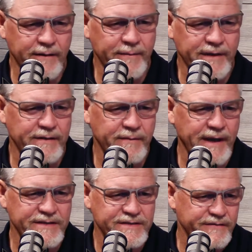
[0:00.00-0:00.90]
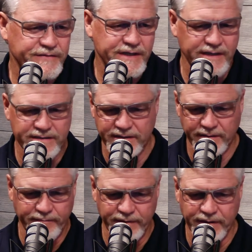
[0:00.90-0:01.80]
I mean, the bad stuff sticks,
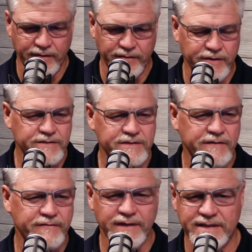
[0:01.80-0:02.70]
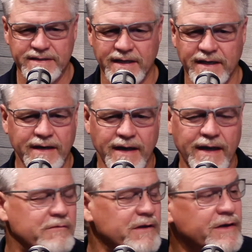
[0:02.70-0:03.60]
and all the good stuff leaks out. I
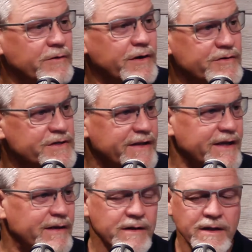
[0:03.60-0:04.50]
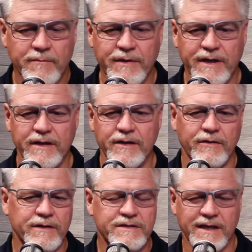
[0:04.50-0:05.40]
really don't understand that. But you
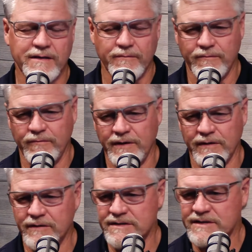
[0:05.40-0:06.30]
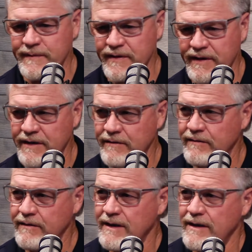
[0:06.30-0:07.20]
know, it's like we learned in seminary. You know,
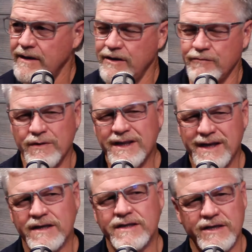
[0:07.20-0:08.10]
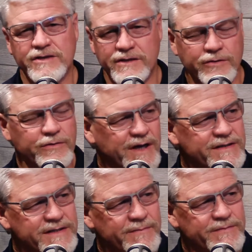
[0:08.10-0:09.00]
you're really not teaching new
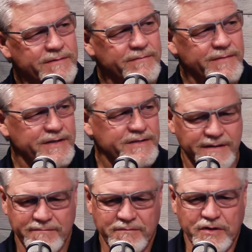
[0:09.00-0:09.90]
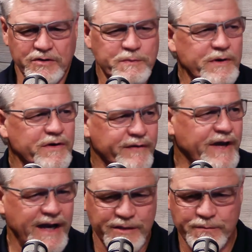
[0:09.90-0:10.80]
concepts because the Spirit of
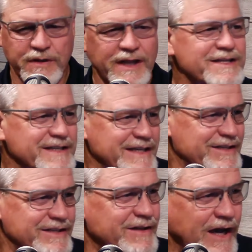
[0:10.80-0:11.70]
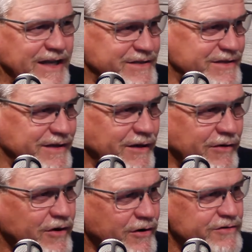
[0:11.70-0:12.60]
God has placed these thoughts in our
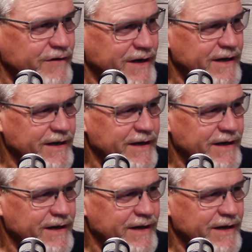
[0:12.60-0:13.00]
hearts, right?